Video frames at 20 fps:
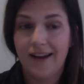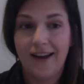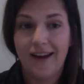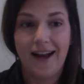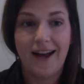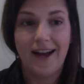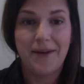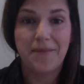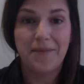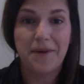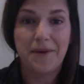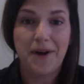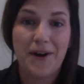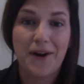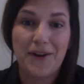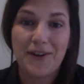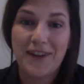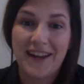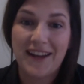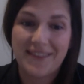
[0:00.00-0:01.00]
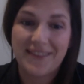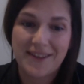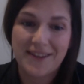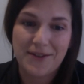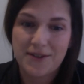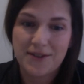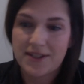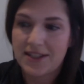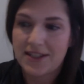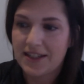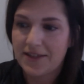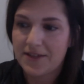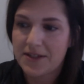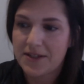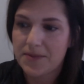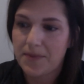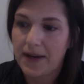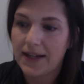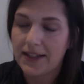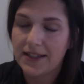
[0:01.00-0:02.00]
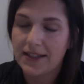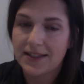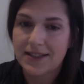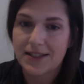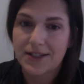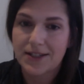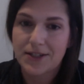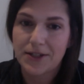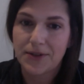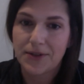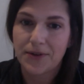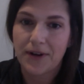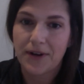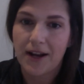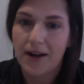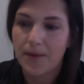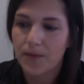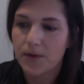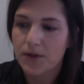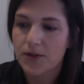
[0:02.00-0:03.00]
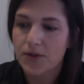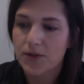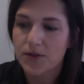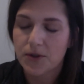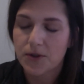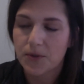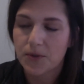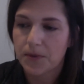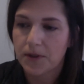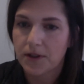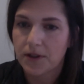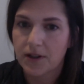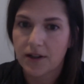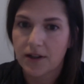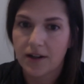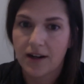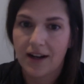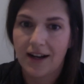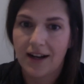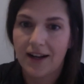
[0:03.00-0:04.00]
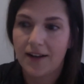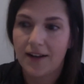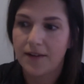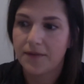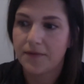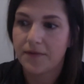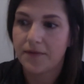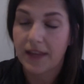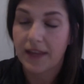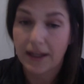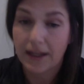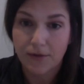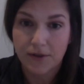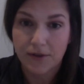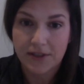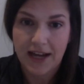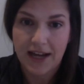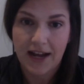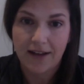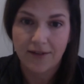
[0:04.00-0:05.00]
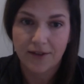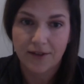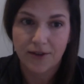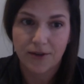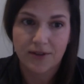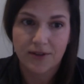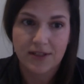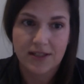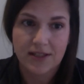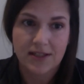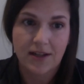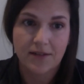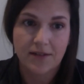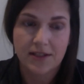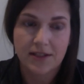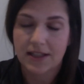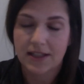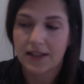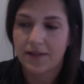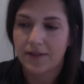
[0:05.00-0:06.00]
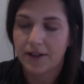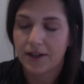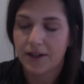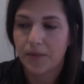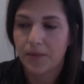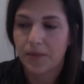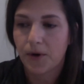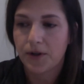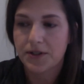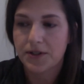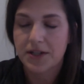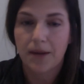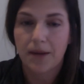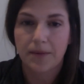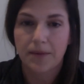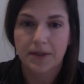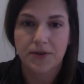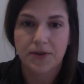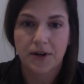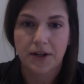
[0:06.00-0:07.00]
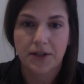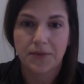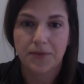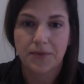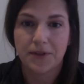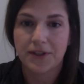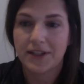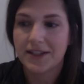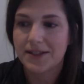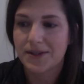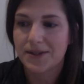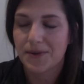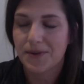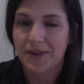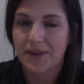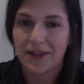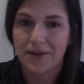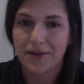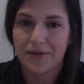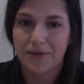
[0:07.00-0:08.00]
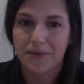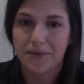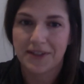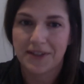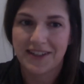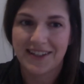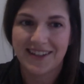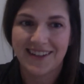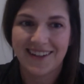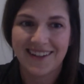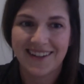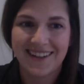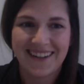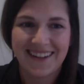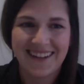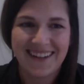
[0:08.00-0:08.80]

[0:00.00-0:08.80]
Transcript: all at the UC Davis Mind Institute. We're super thankful to have you. This is obviously a very important topic to our community, so thank you for being here.